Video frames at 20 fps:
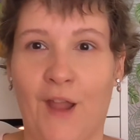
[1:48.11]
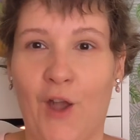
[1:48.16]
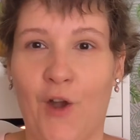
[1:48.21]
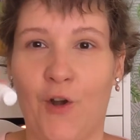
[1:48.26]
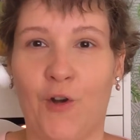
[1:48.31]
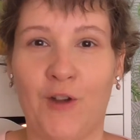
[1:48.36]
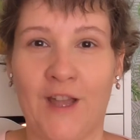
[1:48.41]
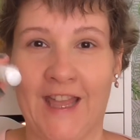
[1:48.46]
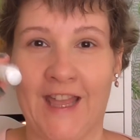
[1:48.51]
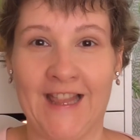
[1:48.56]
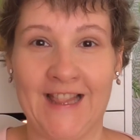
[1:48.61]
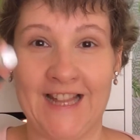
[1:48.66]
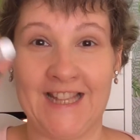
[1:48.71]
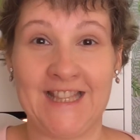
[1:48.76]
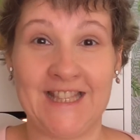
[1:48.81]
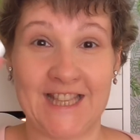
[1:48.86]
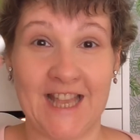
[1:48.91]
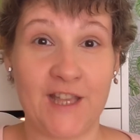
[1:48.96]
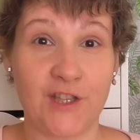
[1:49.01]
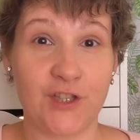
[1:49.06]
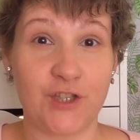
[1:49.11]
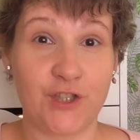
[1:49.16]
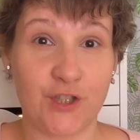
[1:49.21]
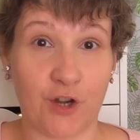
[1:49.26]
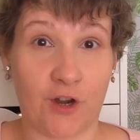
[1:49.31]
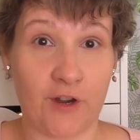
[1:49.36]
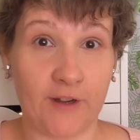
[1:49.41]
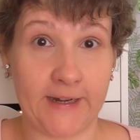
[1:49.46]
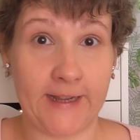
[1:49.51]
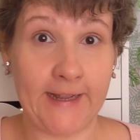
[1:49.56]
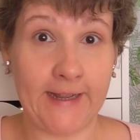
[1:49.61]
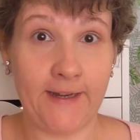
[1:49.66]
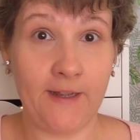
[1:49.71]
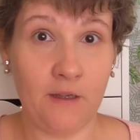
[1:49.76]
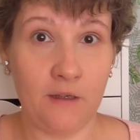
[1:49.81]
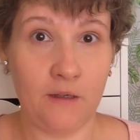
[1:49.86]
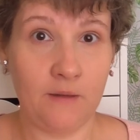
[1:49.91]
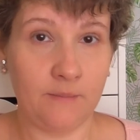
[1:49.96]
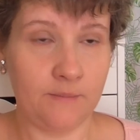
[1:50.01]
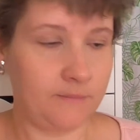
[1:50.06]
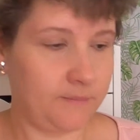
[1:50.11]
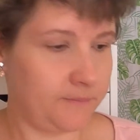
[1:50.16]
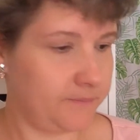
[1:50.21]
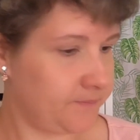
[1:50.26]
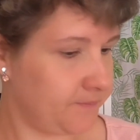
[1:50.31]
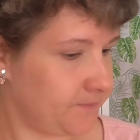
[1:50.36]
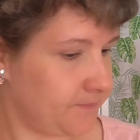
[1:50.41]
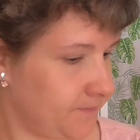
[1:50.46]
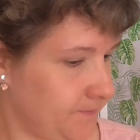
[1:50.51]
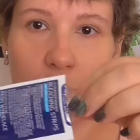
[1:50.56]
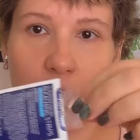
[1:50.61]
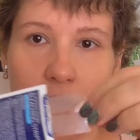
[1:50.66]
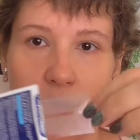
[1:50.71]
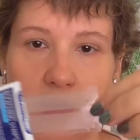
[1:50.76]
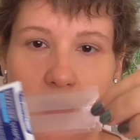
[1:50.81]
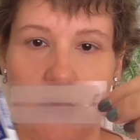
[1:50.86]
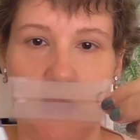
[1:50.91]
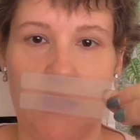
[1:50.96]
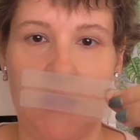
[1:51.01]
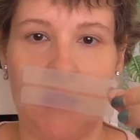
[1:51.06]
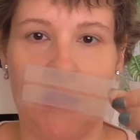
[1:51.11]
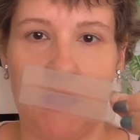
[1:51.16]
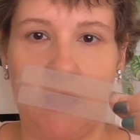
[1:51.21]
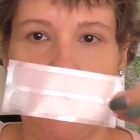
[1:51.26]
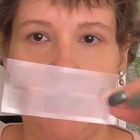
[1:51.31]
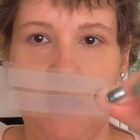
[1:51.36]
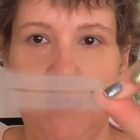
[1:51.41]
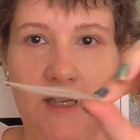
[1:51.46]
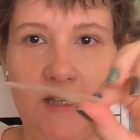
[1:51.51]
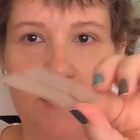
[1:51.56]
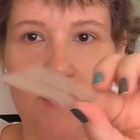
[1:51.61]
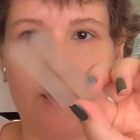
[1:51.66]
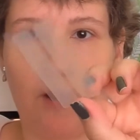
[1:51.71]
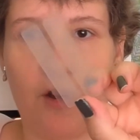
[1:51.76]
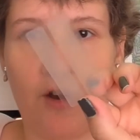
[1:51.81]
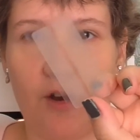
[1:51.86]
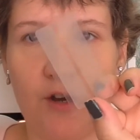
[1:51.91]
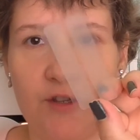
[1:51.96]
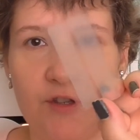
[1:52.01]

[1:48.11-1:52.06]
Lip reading: Okay, let's get started. Okay, these are